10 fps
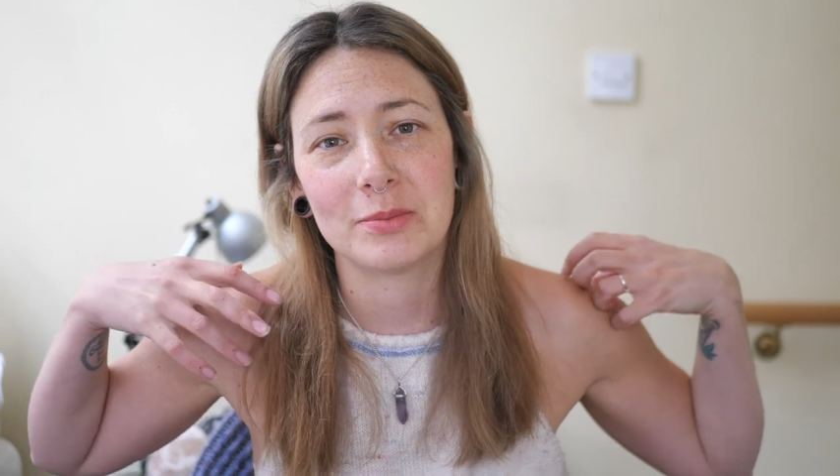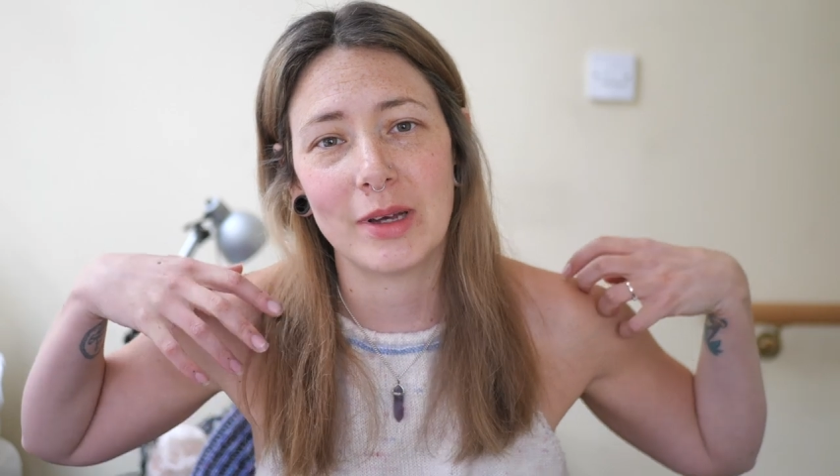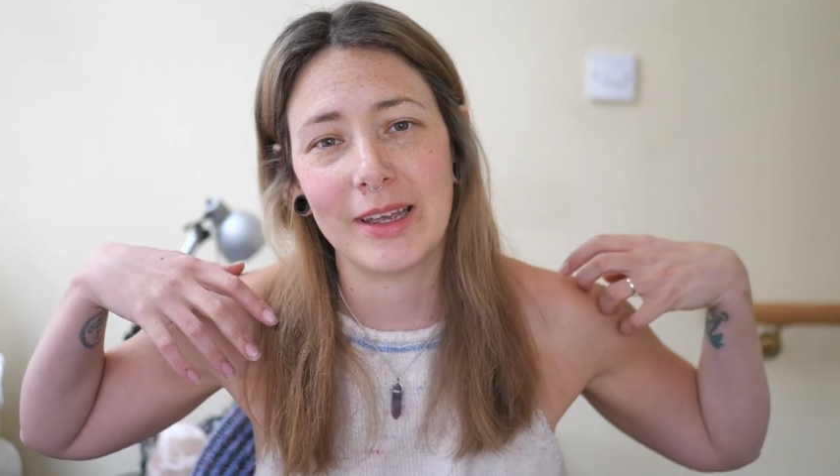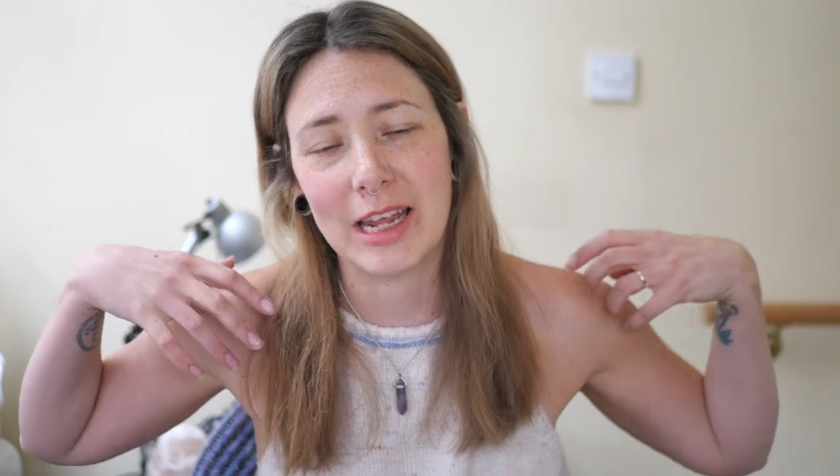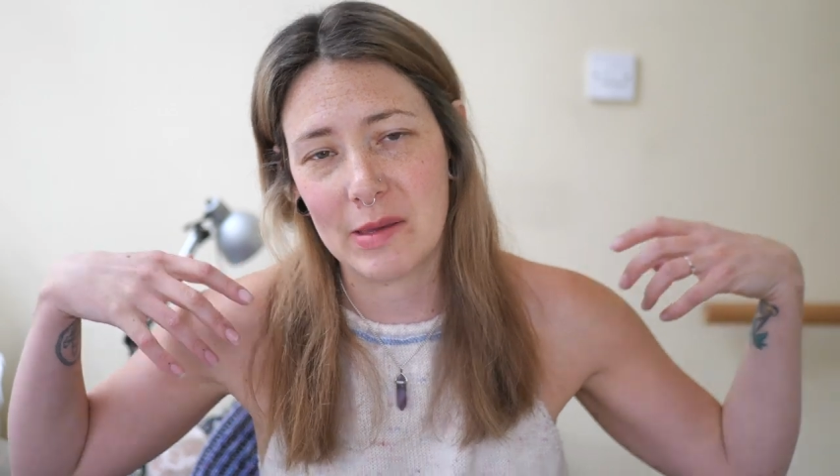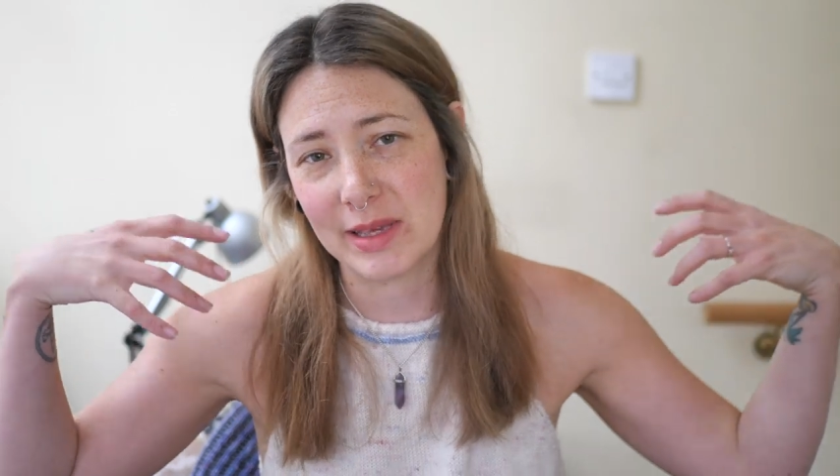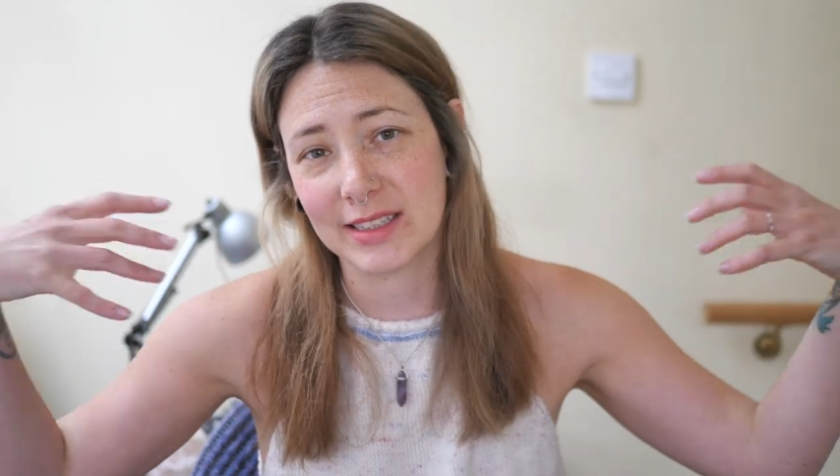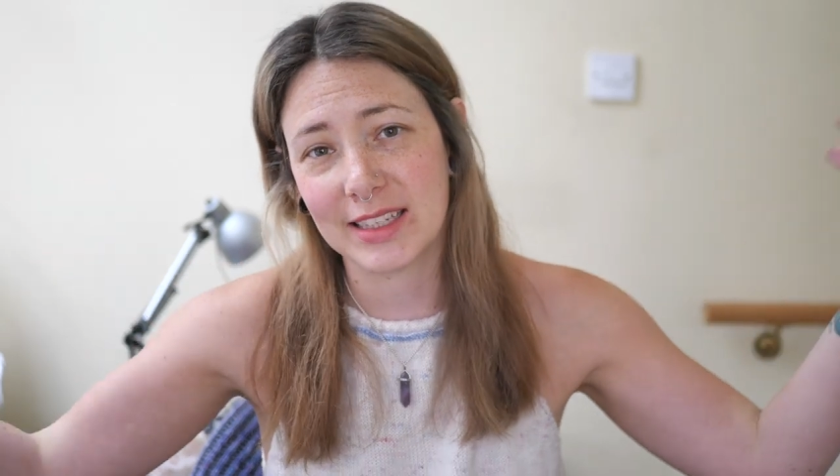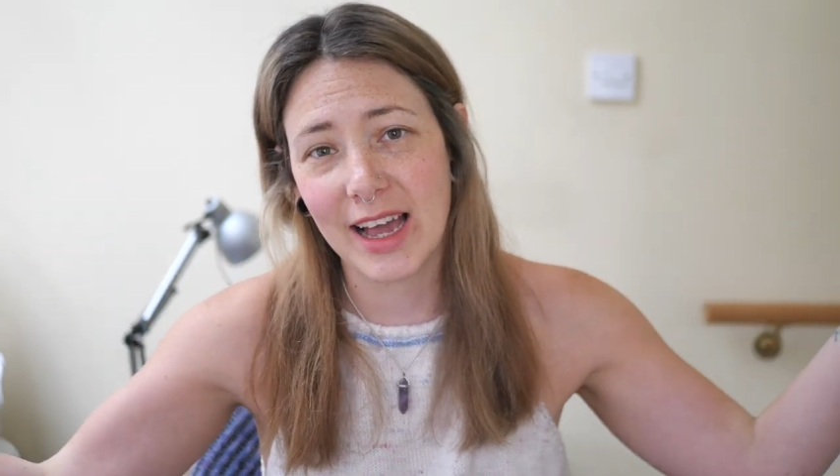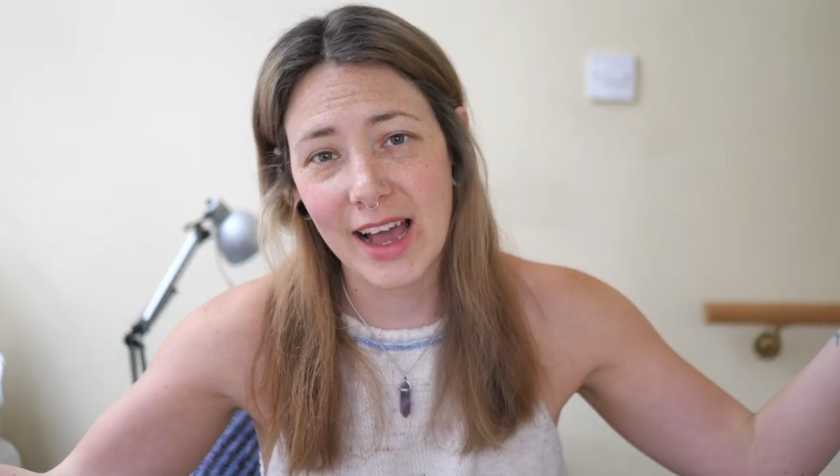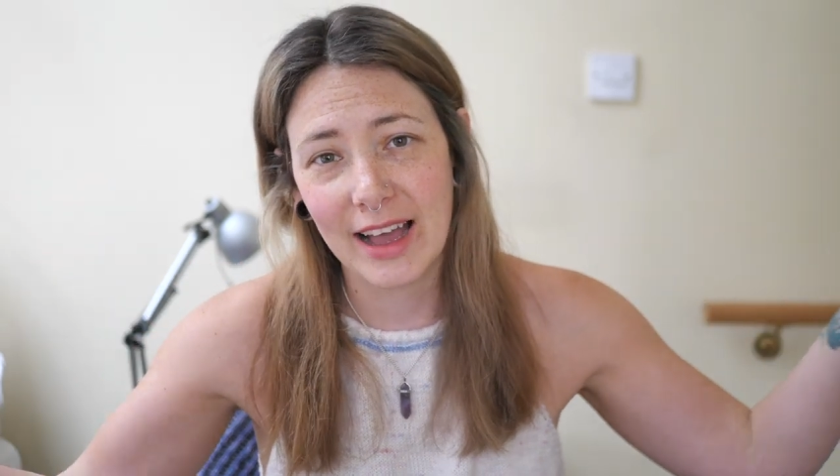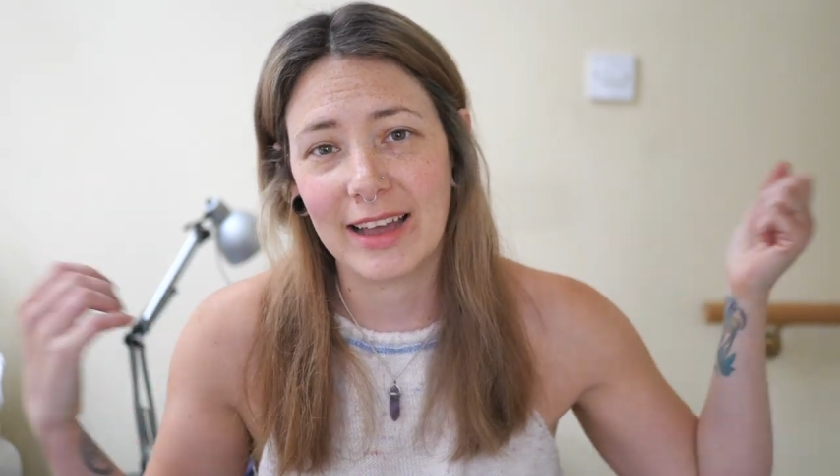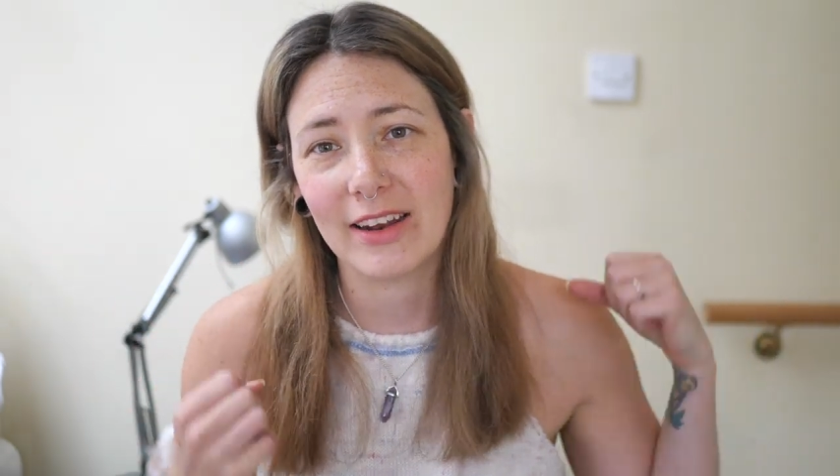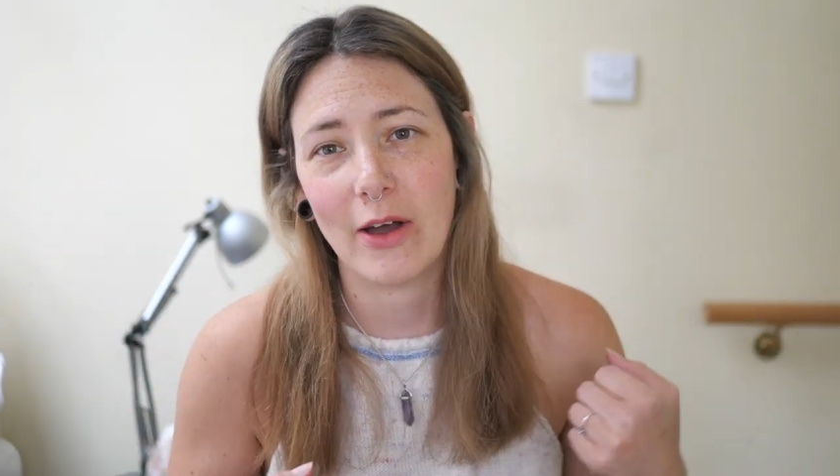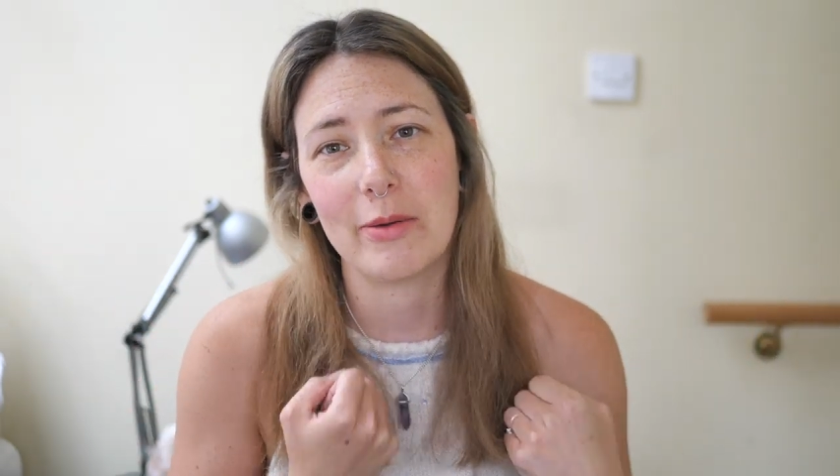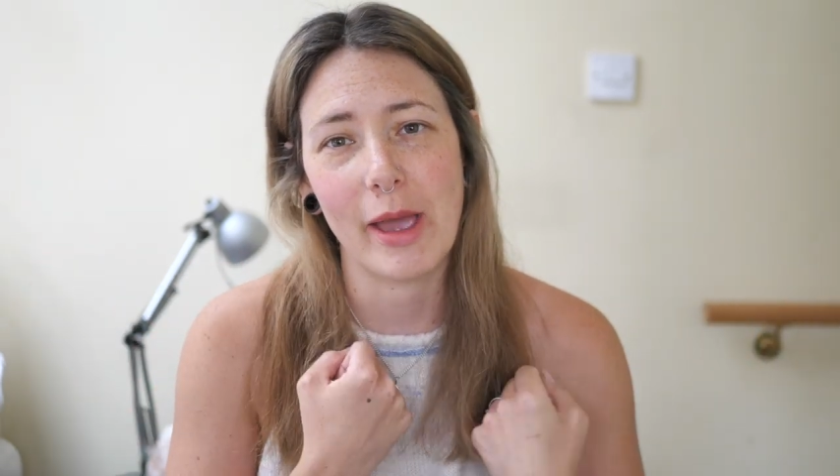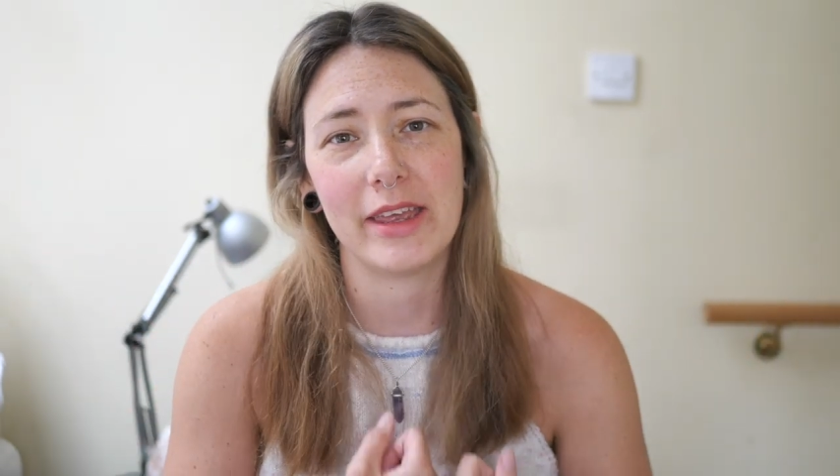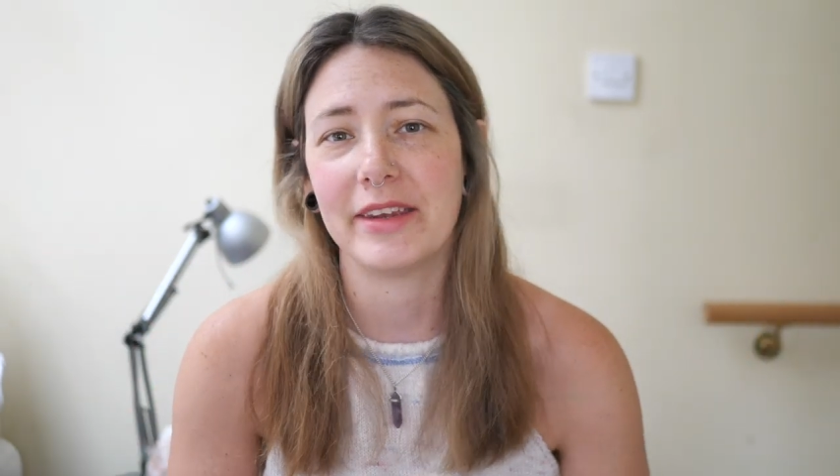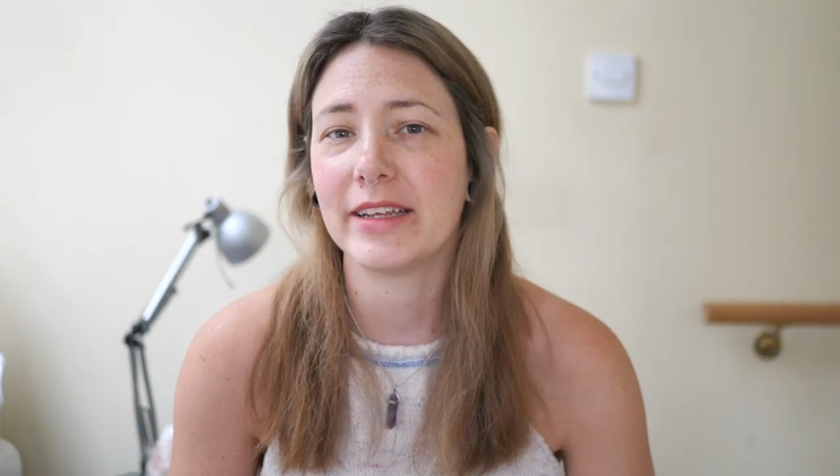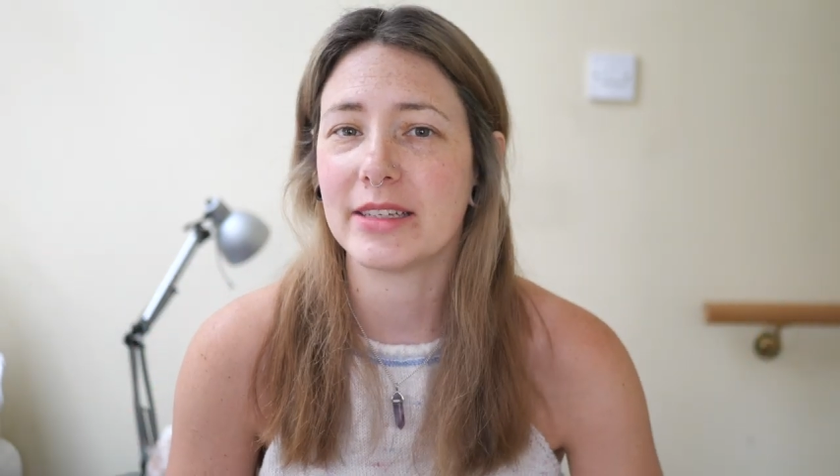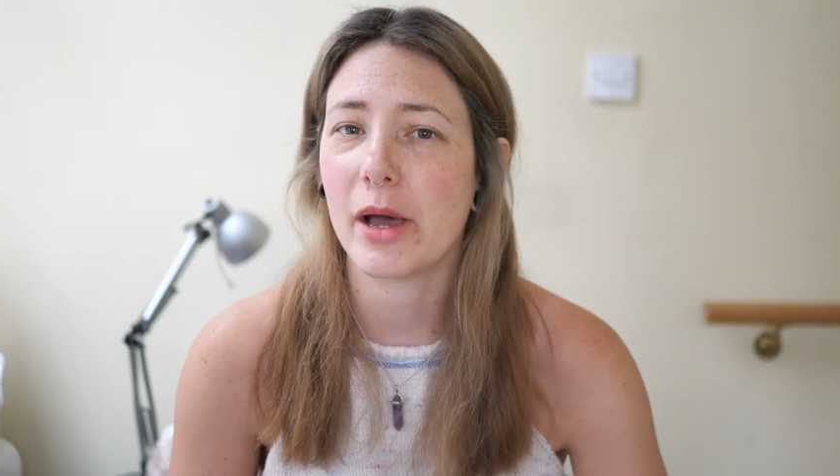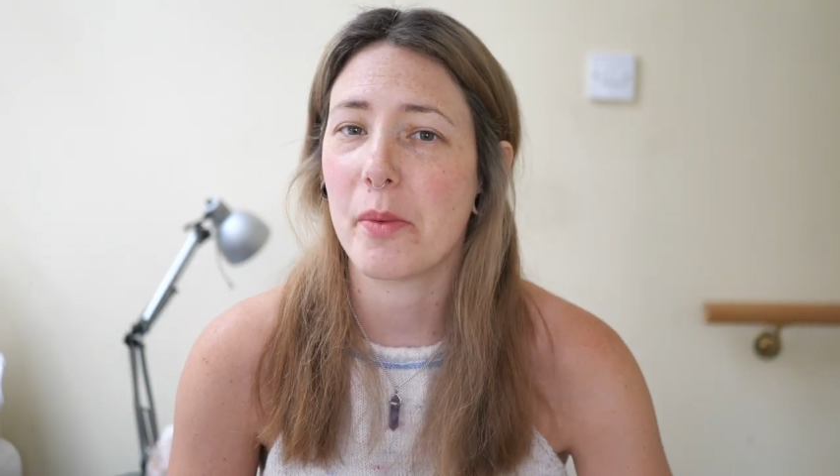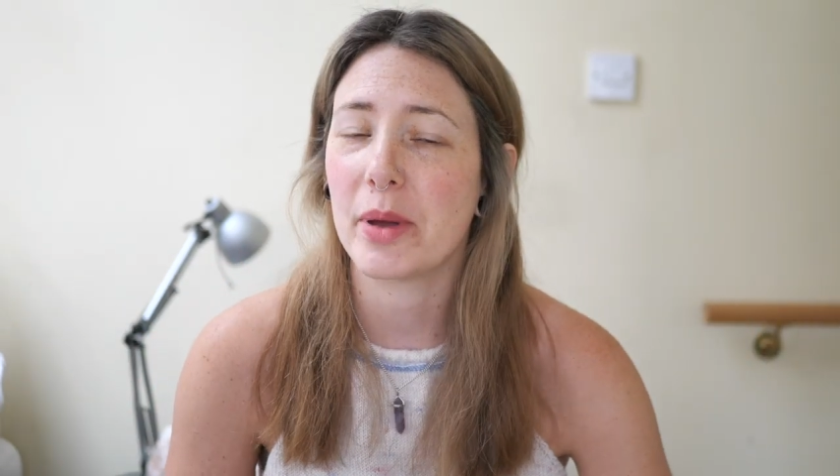My name is Kat and I'm a knitter